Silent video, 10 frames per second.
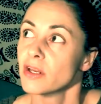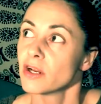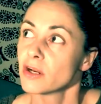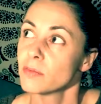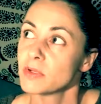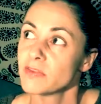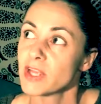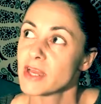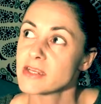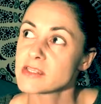a couple of
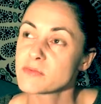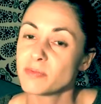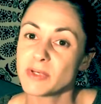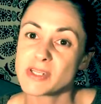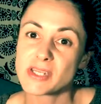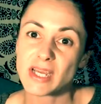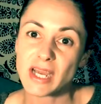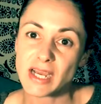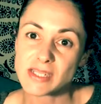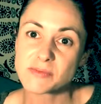years, but it
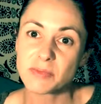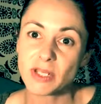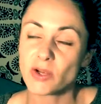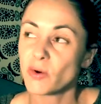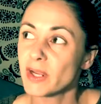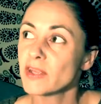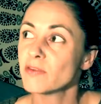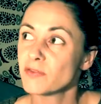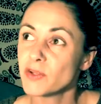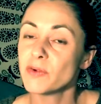has been quite a
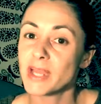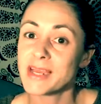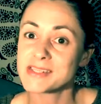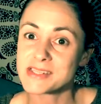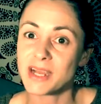few years